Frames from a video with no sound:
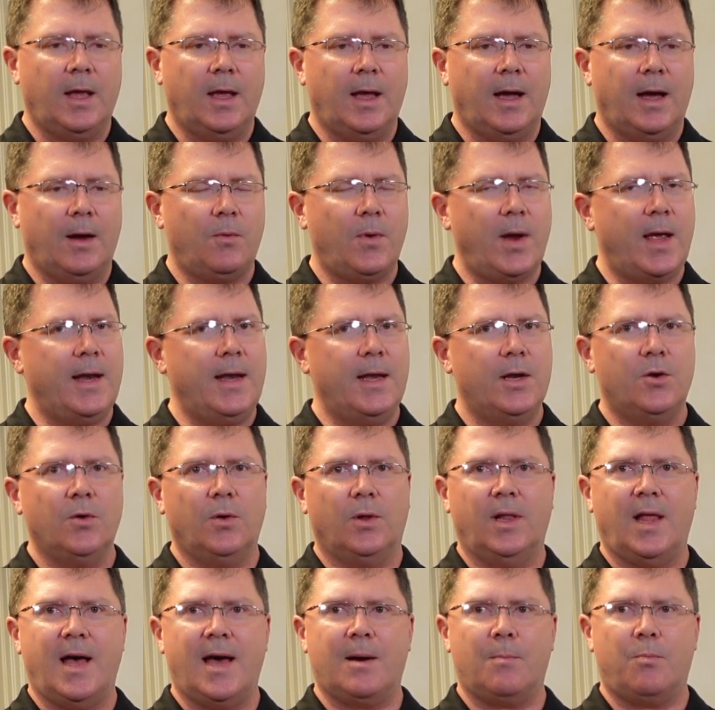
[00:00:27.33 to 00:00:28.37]
I ran into a
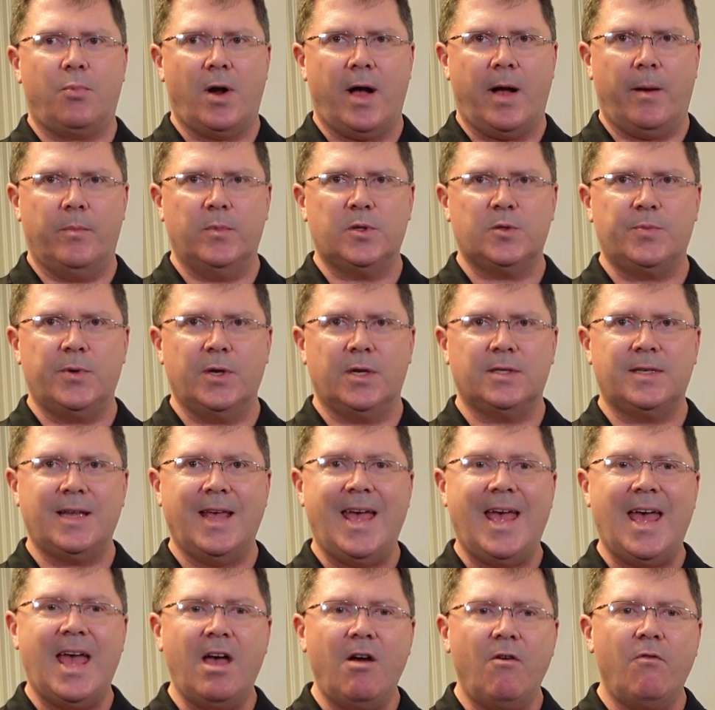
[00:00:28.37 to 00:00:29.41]
lot of problems because
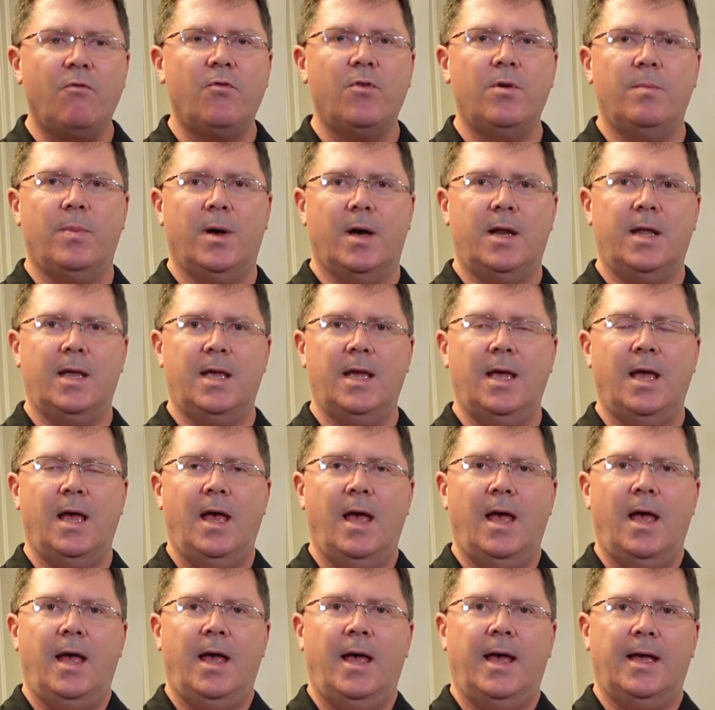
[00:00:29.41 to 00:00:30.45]
everybody
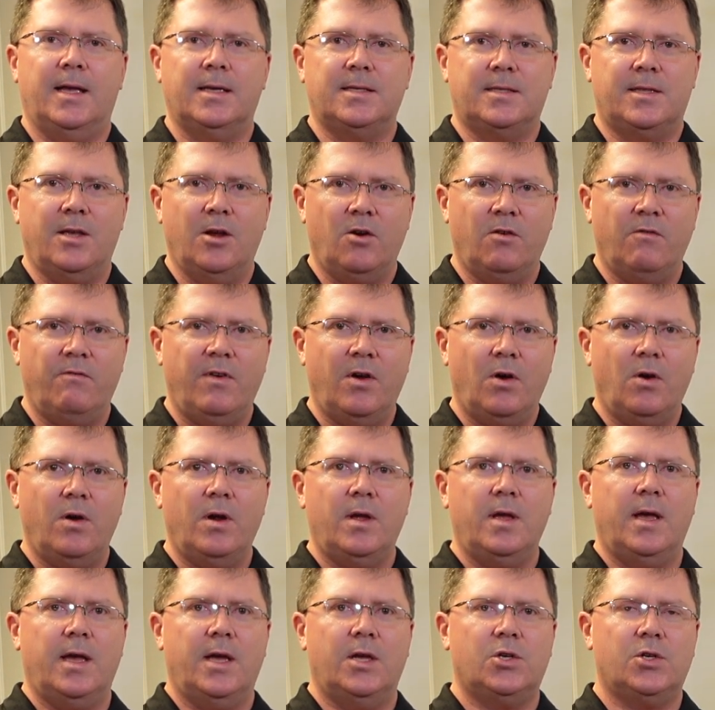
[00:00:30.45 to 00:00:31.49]
has their
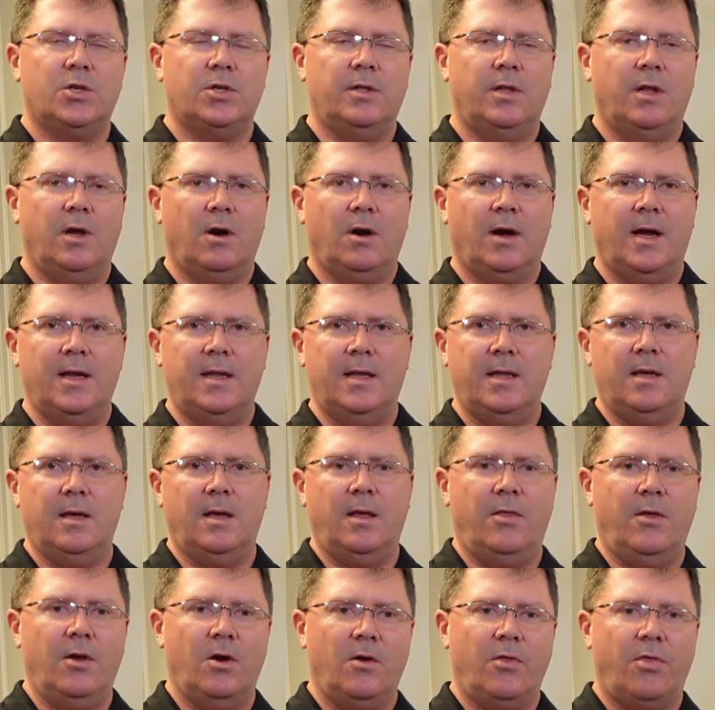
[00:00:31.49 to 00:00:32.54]
variation, their
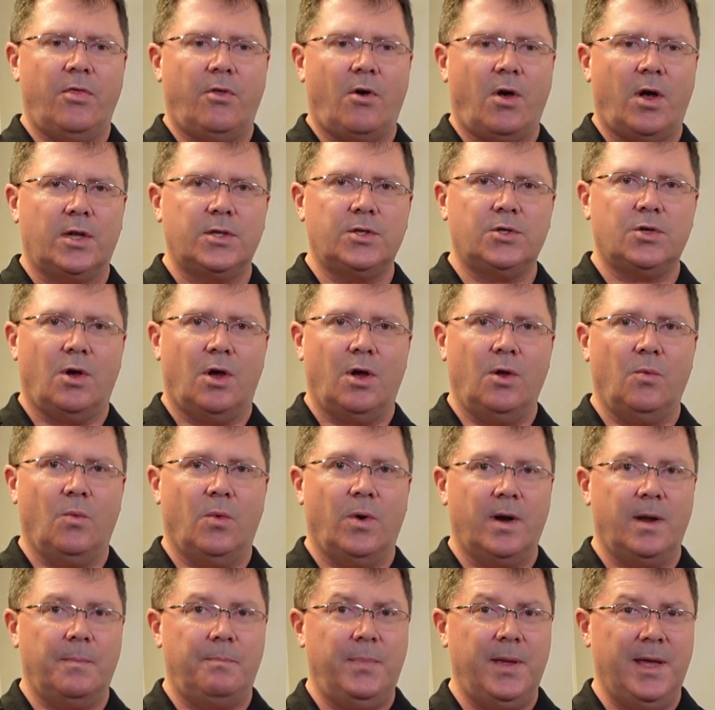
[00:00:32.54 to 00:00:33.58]
idea, their thoughts on
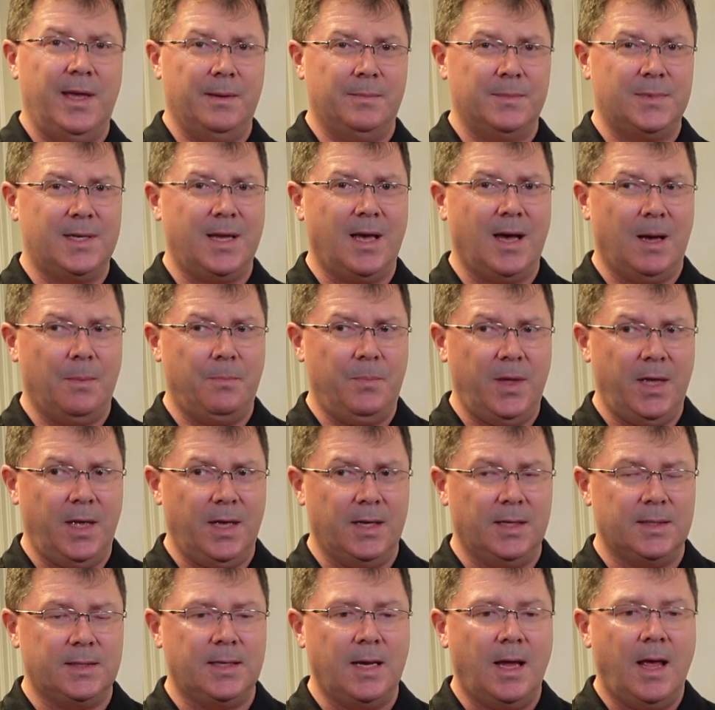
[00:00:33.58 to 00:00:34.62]
what a Pimm's cup
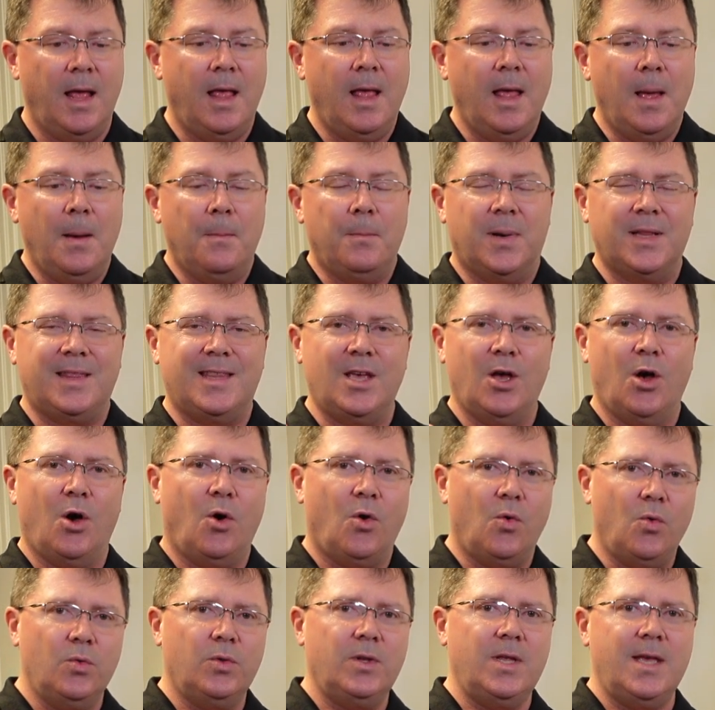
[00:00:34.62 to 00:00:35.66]
is. But the
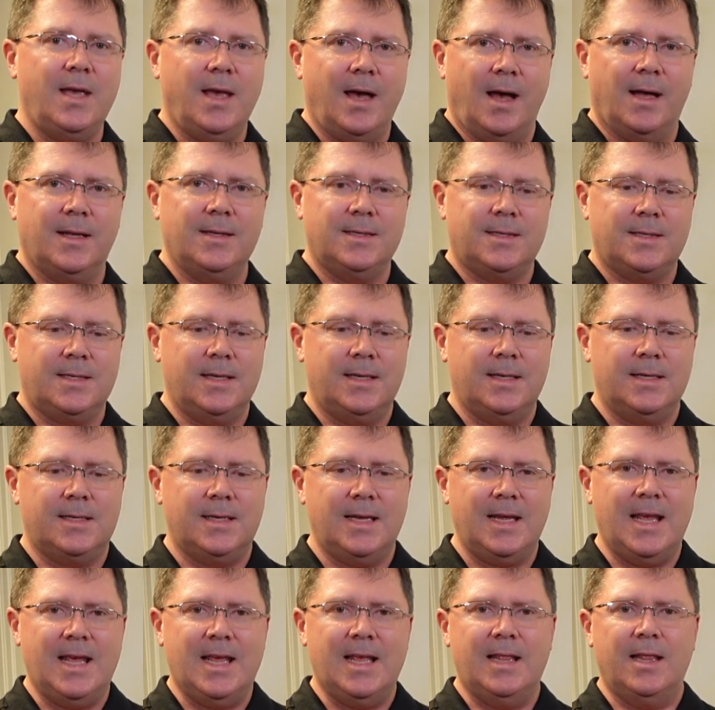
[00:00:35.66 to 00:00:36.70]
only constant
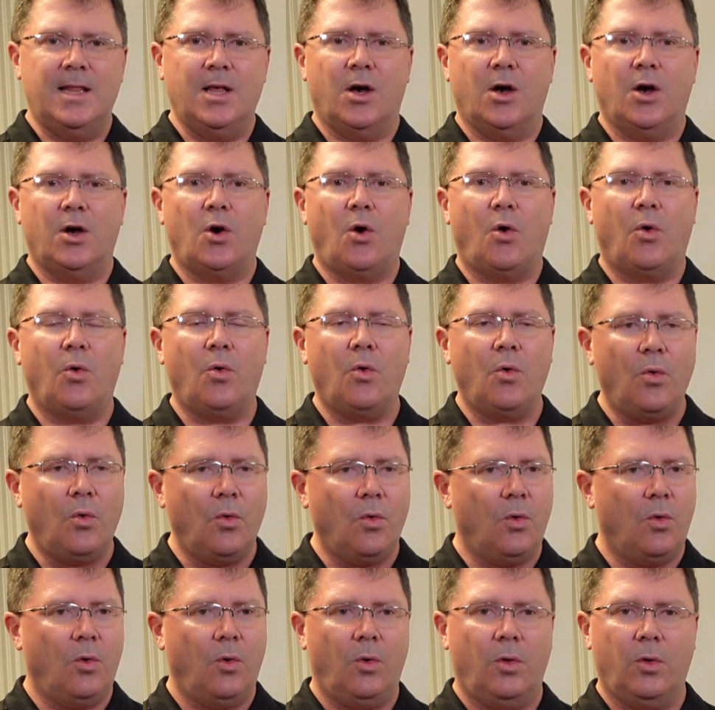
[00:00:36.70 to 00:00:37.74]
in the
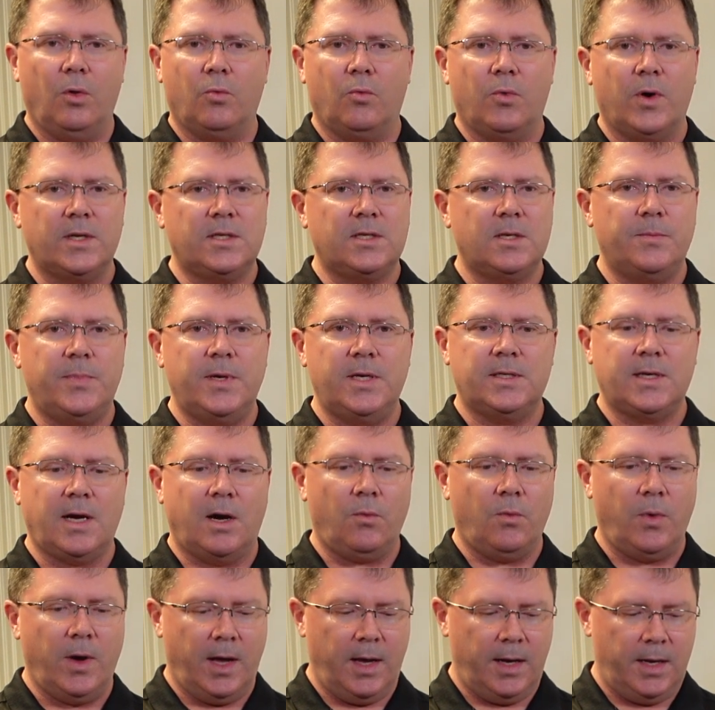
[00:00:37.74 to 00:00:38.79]
whole recipes I
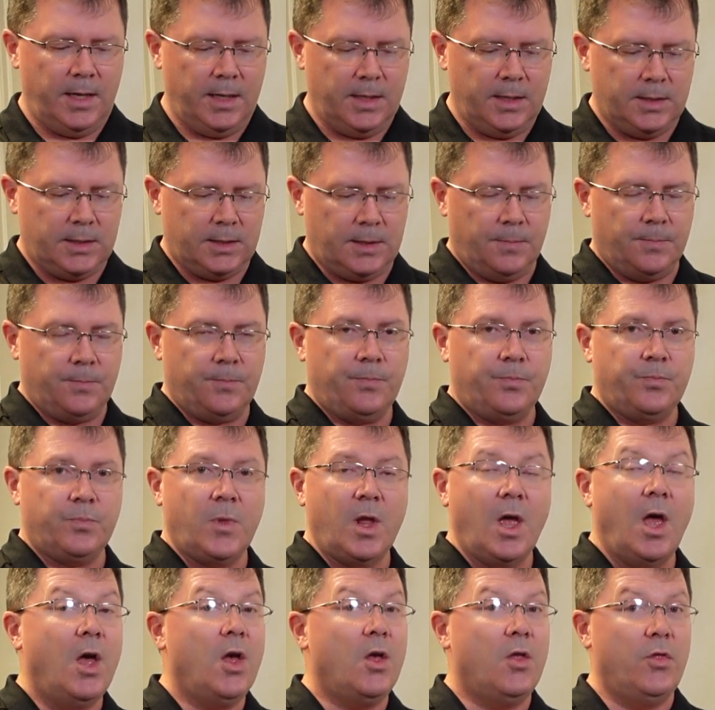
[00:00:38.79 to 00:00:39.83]
read is
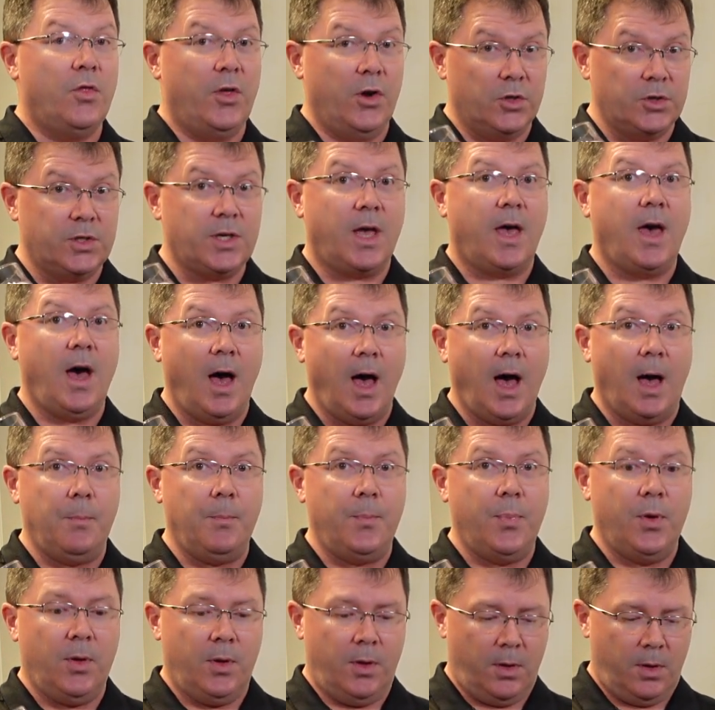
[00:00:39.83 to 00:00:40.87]
there's a
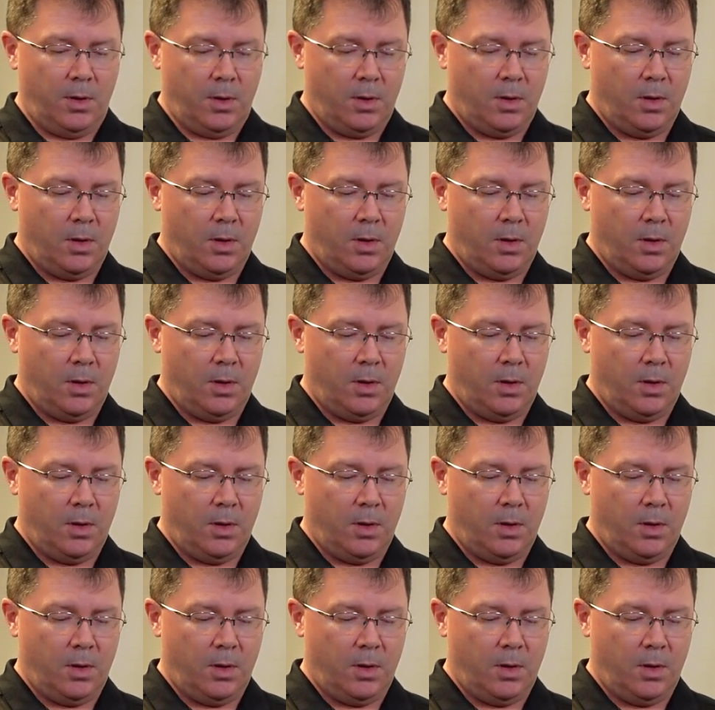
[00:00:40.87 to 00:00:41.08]
cup